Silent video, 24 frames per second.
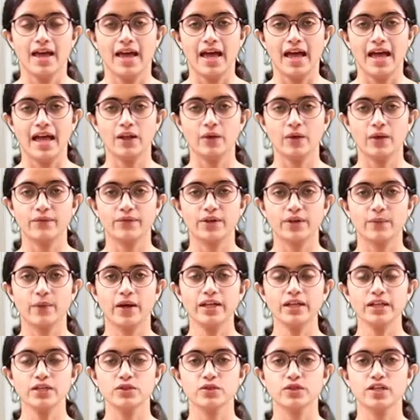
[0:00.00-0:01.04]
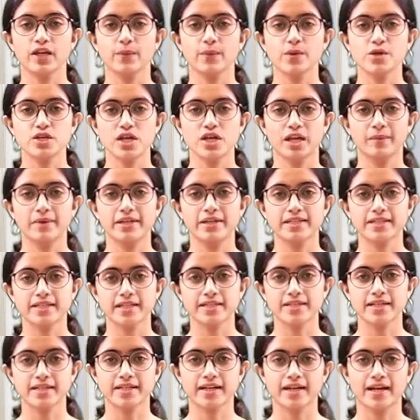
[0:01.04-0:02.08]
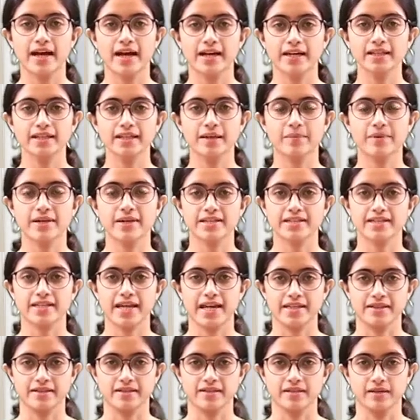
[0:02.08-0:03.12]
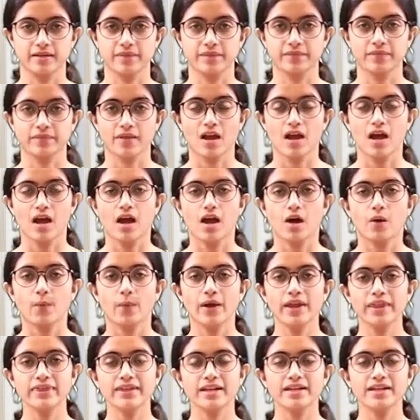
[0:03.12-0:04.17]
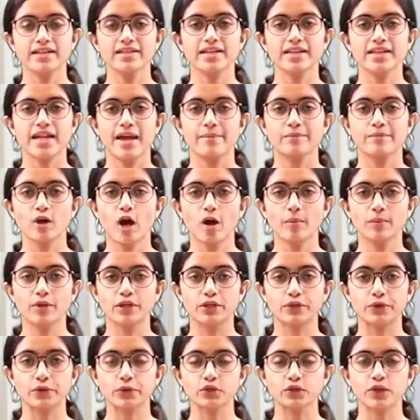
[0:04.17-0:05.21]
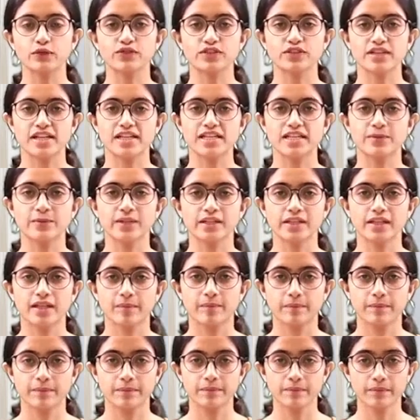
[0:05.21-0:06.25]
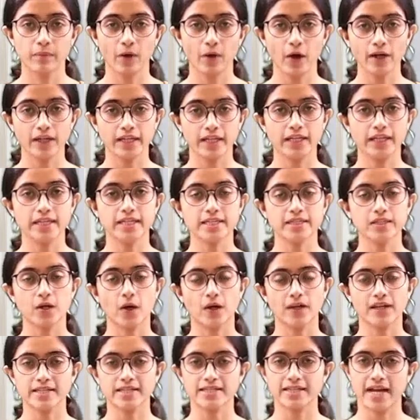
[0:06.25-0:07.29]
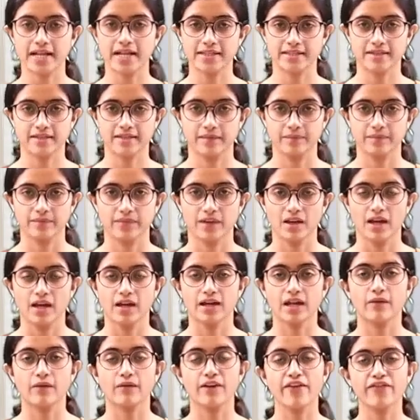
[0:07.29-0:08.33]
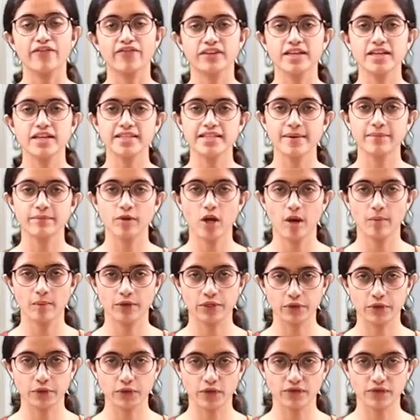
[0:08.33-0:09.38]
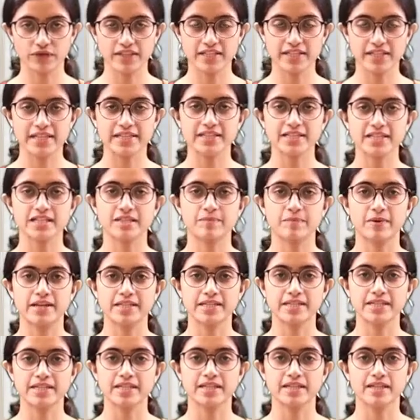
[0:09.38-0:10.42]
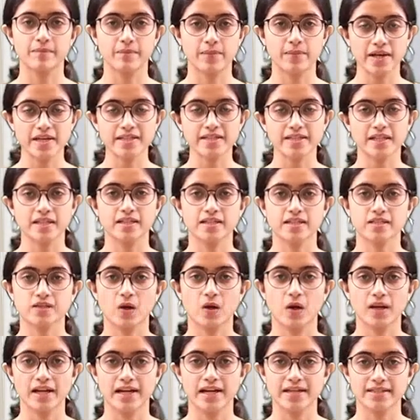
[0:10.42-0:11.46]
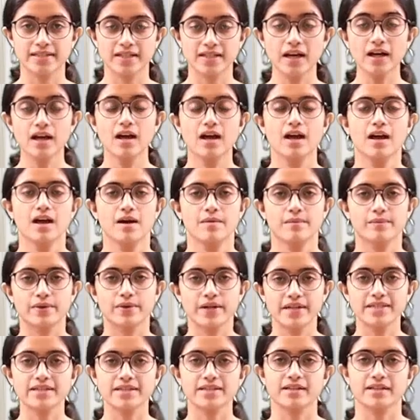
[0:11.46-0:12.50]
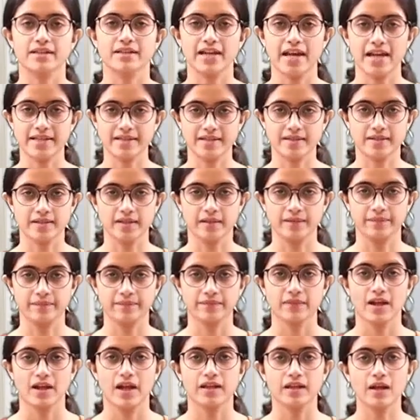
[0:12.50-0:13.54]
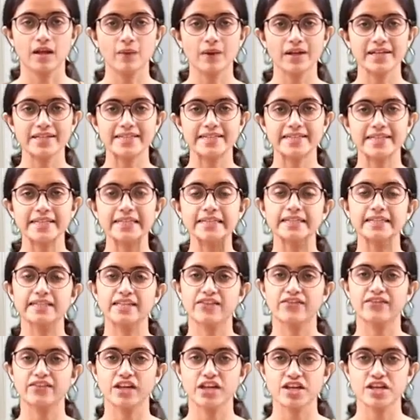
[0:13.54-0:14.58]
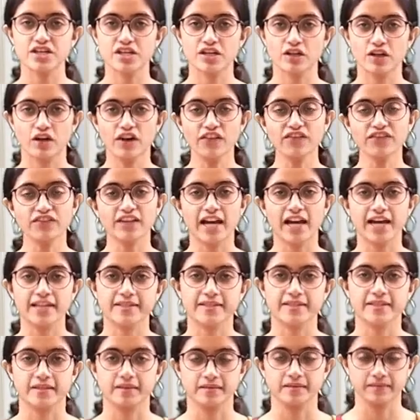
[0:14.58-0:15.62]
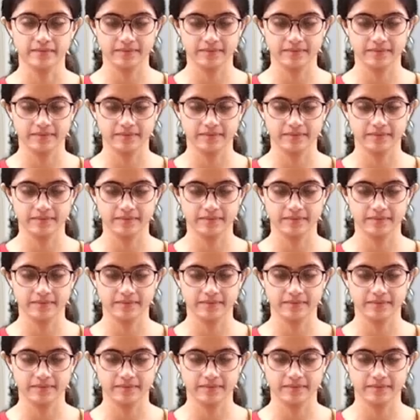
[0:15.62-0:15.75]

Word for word: Hello everyone, today we shall be discussing regarding the breast cancer. When there is an abnormal growth of cells within the body, it is called as cancer. Now, if this abnormal growth of the cells is present in the breast, it is called as the breast cancer. Now, let us see the definition of cancer.